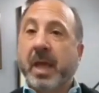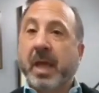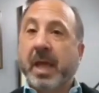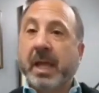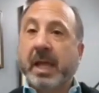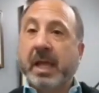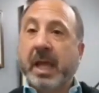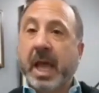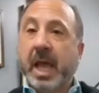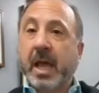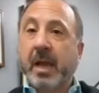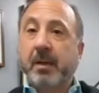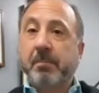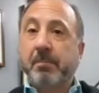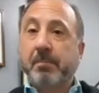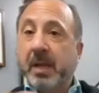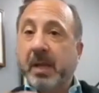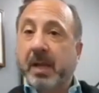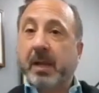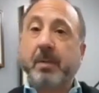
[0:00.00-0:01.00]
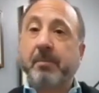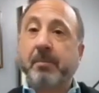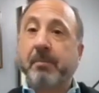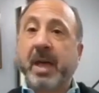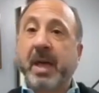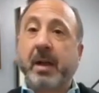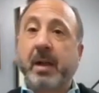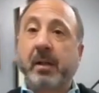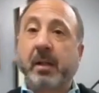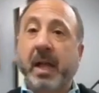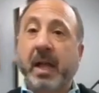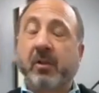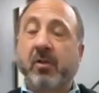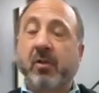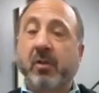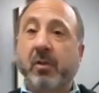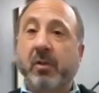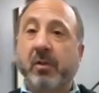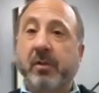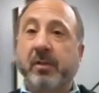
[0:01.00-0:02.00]
they can pick up that
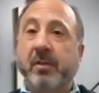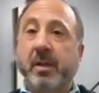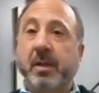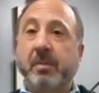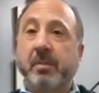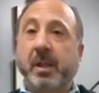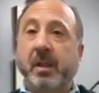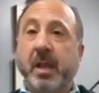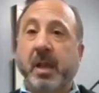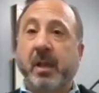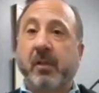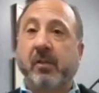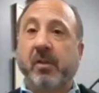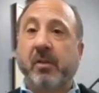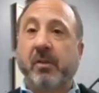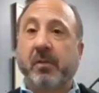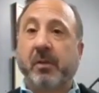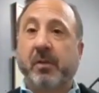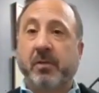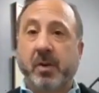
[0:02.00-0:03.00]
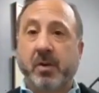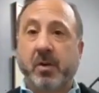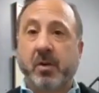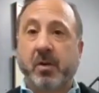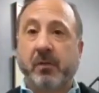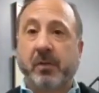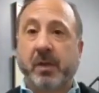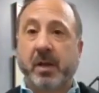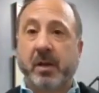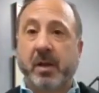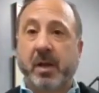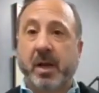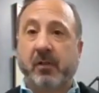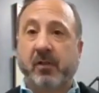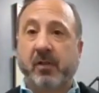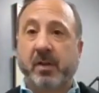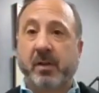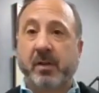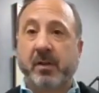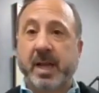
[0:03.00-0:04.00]
electrical stimulation from the nerve
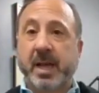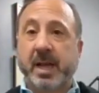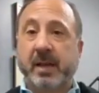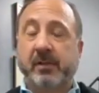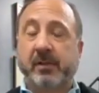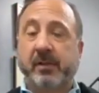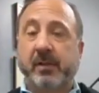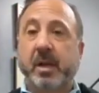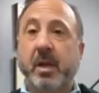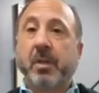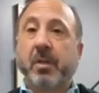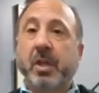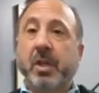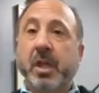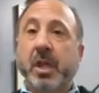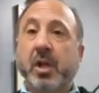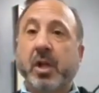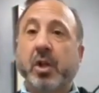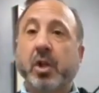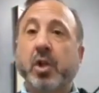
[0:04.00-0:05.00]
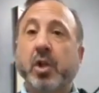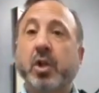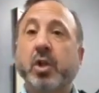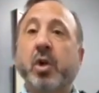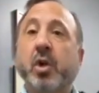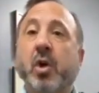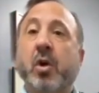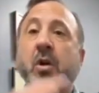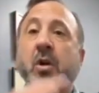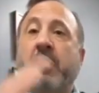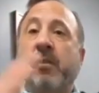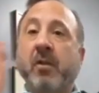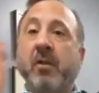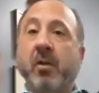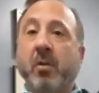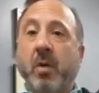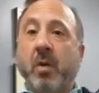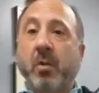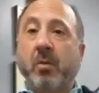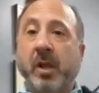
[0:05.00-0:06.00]
conduction test, the
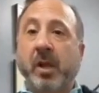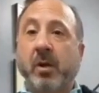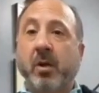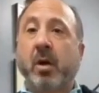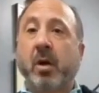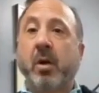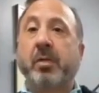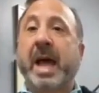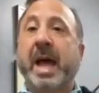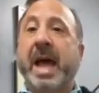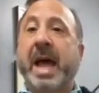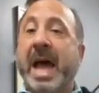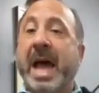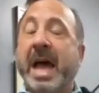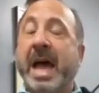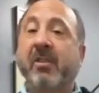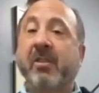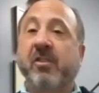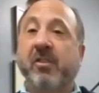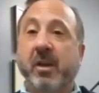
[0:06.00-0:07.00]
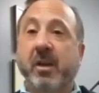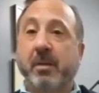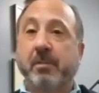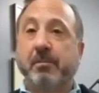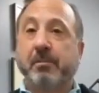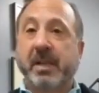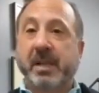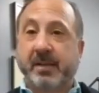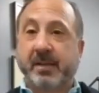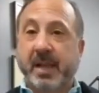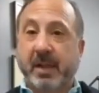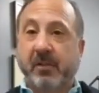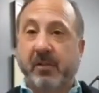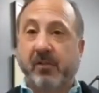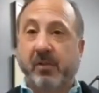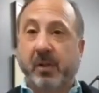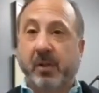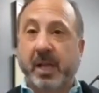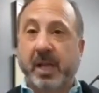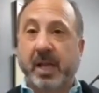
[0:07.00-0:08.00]
larger what we call the action
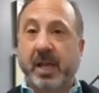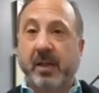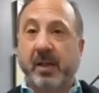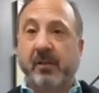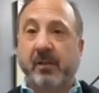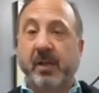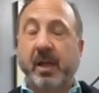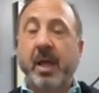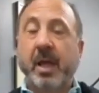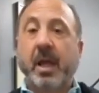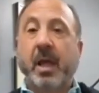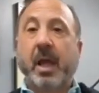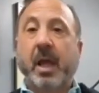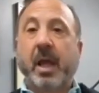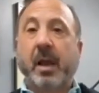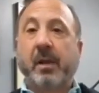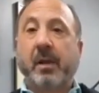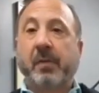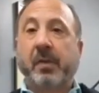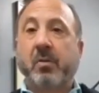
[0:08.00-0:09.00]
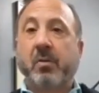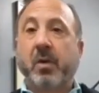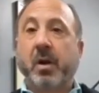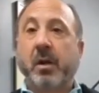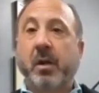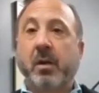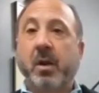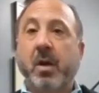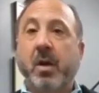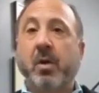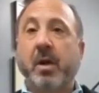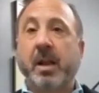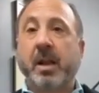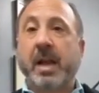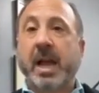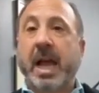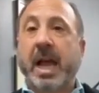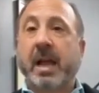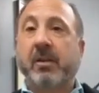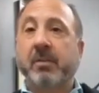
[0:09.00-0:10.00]
potential is. And if you want to know what an
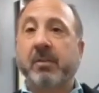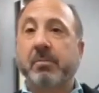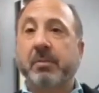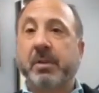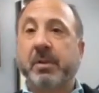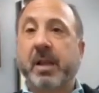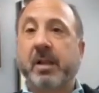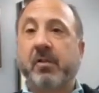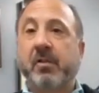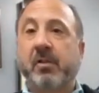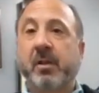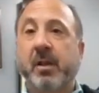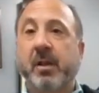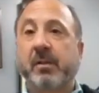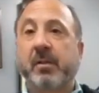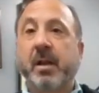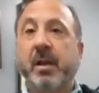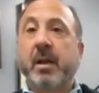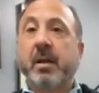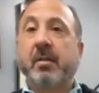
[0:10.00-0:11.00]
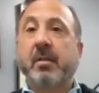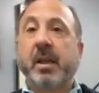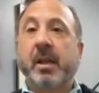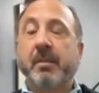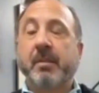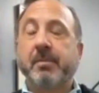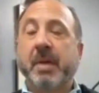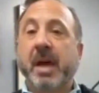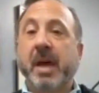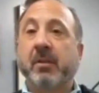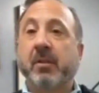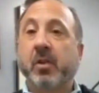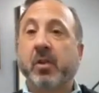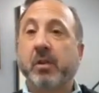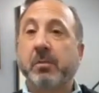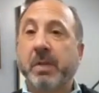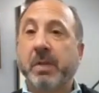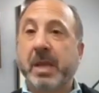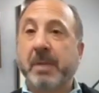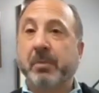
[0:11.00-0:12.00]
action potential is, think about two
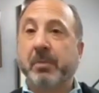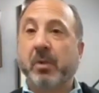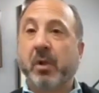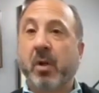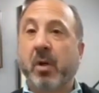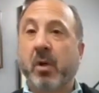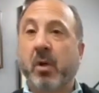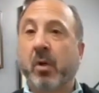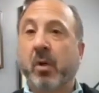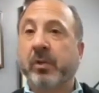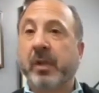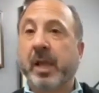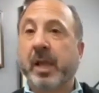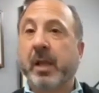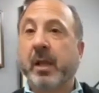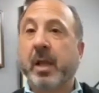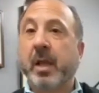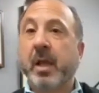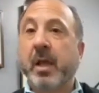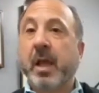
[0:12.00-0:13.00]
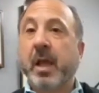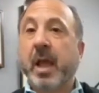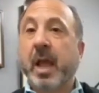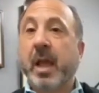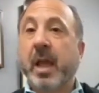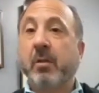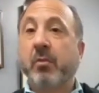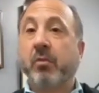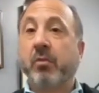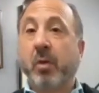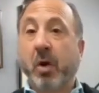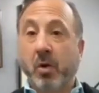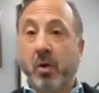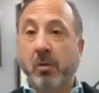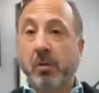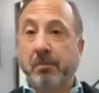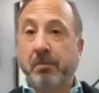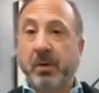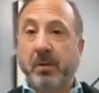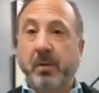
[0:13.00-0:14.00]
people holding a
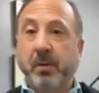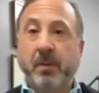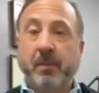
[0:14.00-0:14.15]
rope,